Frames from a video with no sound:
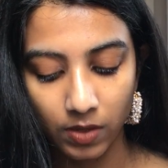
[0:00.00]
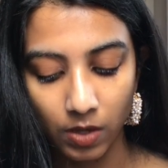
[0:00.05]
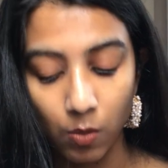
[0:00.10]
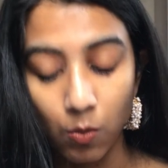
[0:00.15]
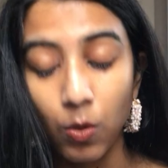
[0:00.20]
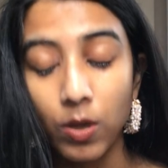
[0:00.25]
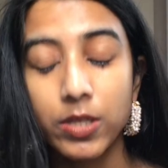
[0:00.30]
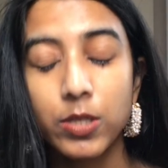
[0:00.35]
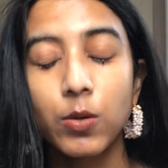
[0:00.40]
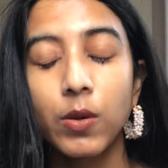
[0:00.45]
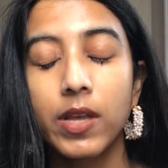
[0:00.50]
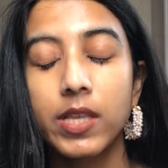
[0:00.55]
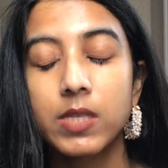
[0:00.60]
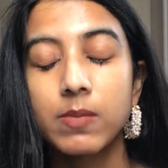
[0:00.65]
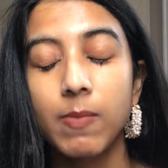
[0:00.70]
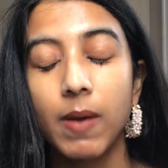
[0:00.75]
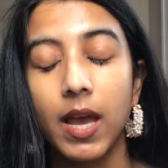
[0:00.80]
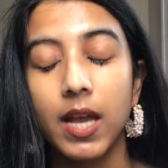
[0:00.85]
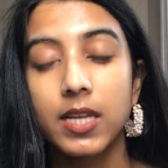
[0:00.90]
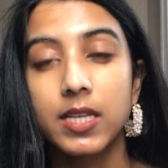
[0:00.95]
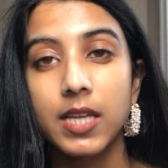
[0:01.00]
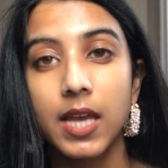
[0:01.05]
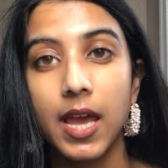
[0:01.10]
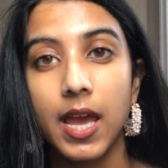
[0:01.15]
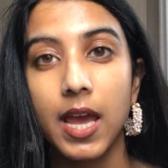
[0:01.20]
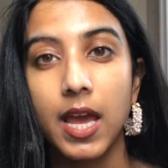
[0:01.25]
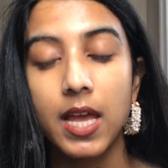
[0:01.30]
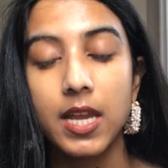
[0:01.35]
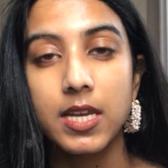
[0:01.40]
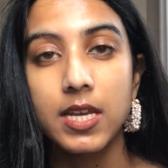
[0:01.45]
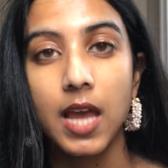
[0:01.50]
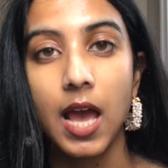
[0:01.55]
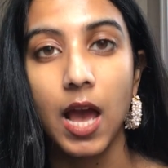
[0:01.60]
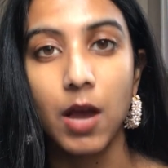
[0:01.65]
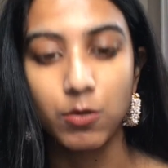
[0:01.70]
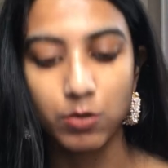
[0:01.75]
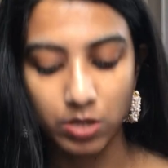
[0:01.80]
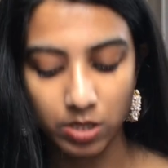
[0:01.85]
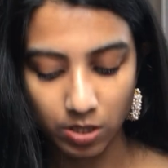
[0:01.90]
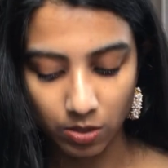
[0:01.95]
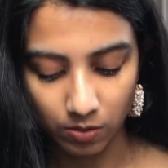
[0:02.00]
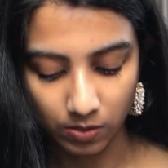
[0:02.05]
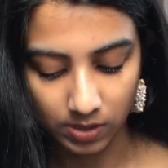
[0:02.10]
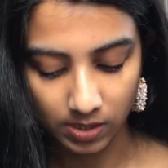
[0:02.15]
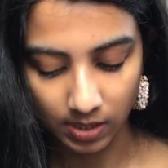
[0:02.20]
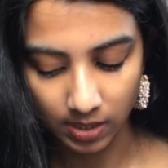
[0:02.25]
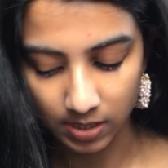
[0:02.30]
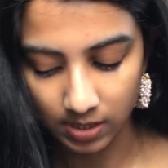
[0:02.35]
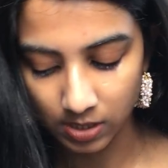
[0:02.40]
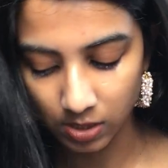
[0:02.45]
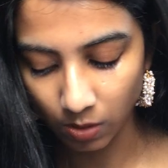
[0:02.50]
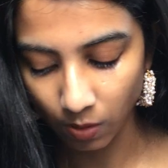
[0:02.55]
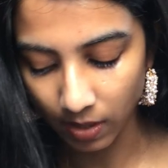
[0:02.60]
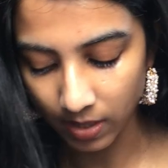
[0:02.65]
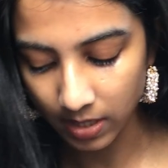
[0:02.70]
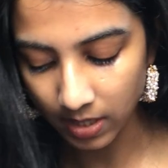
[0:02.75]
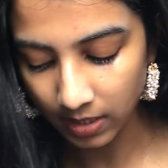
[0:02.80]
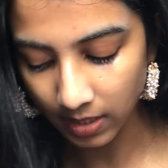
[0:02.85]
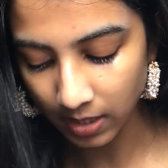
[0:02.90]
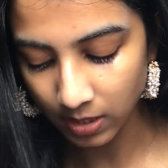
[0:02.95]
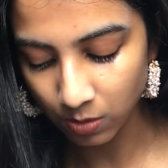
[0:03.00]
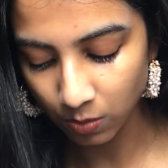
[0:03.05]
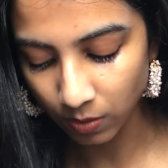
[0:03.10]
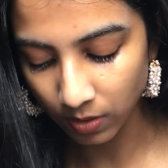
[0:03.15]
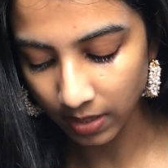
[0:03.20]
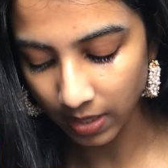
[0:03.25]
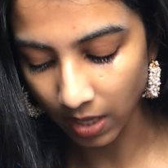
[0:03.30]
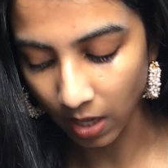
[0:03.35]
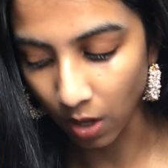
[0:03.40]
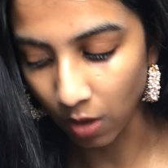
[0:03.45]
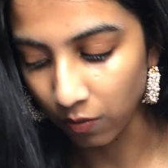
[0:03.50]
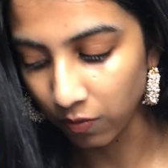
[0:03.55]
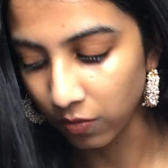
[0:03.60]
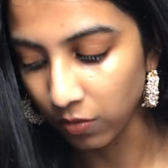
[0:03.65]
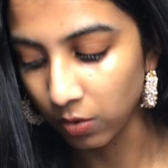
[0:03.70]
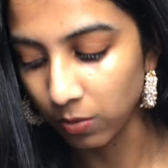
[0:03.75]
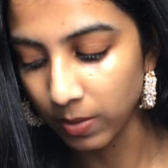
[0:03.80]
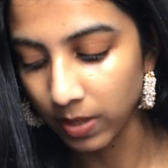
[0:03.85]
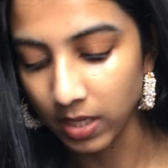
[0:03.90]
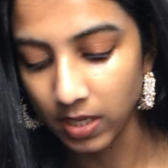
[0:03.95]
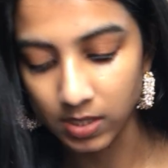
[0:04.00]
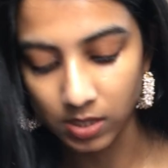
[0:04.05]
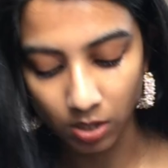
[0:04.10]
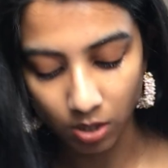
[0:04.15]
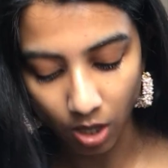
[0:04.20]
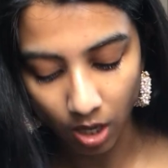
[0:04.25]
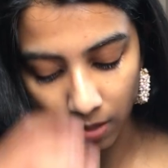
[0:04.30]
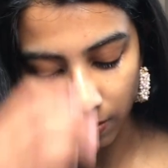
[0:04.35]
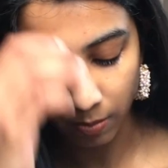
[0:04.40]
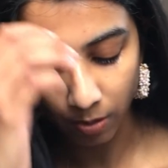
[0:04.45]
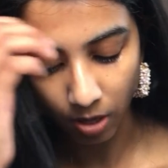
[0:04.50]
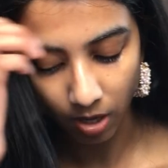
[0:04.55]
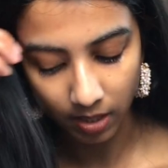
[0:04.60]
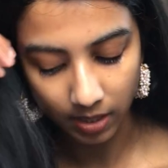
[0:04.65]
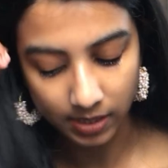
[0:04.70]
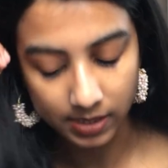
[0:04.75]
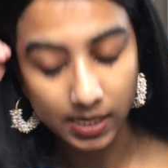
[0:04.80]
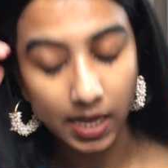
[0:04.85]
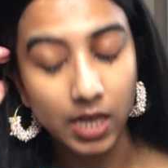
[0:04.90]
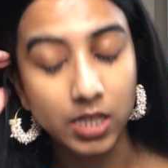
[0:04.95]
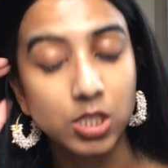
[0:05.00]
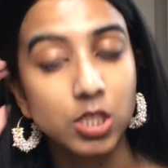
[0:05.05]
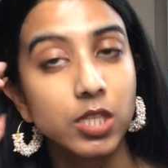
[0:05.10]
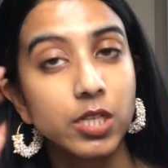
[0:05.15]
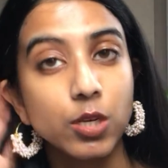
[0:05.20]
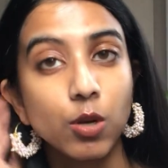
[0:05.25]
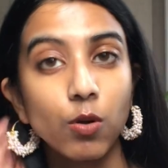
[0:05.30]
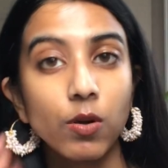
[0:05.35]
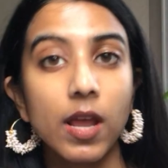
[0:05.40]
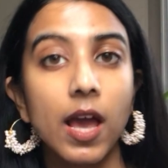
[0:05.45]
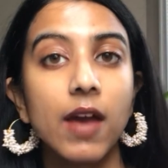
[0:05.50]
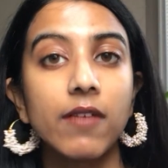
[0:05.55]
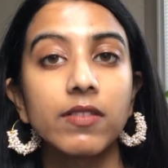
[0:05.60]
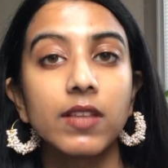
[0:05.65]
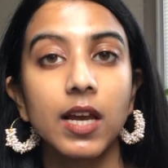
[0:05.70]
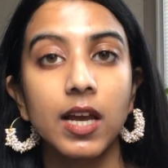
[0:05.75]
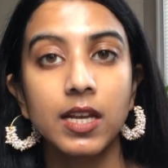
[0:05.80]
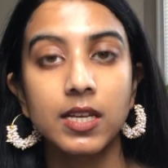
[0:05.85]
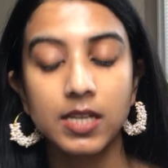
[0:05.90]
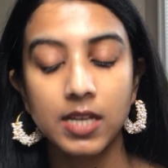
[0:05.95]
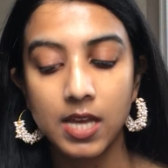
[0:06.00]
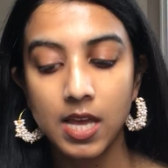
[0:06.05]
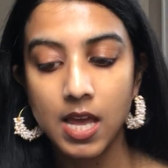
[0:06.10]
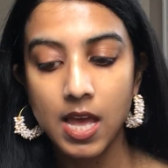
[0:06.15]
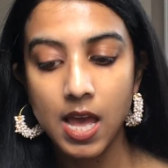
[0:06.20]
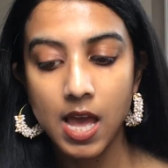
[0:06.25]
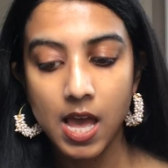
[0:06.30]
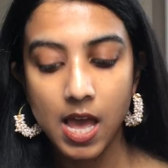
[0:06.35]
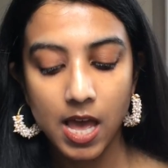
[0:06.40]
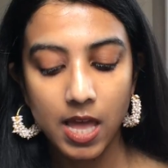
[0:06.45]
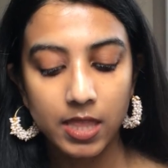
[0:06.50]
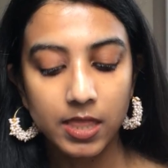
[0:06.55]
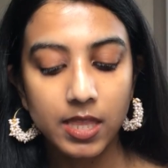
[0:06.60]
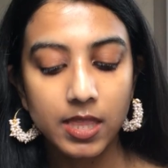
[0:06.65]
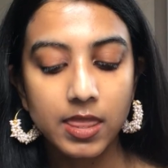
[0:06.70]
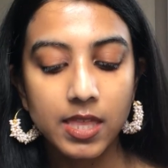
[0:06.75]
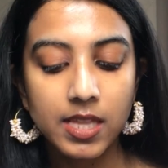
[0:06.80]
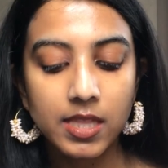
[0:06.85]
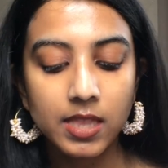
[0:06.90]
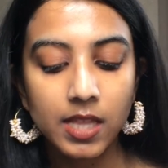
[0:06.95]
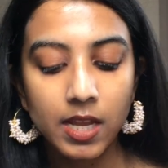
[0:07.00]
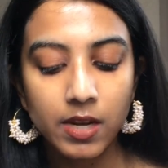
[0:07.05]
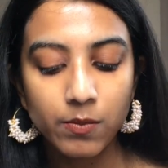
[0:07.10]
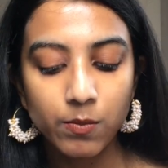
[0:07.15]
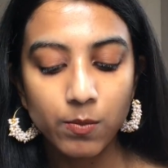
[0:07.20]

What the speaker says: what to expect and how to use this. So I think that's really helpful because a lot of products actually don't have that. The thing that